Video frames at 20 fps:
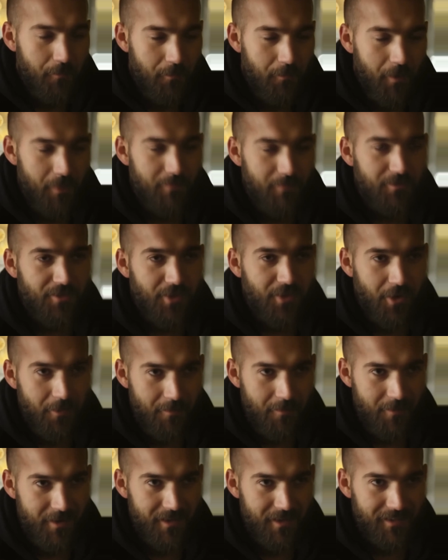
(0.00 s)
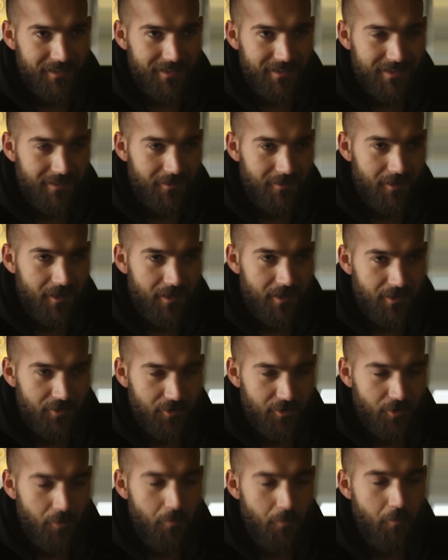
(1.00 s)
The homeless man laughs.
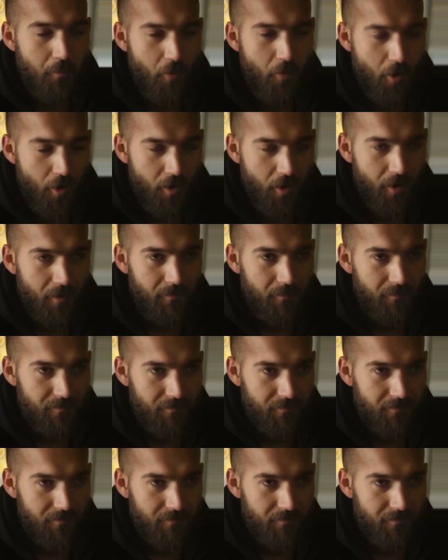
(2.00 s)
He's unpredictable.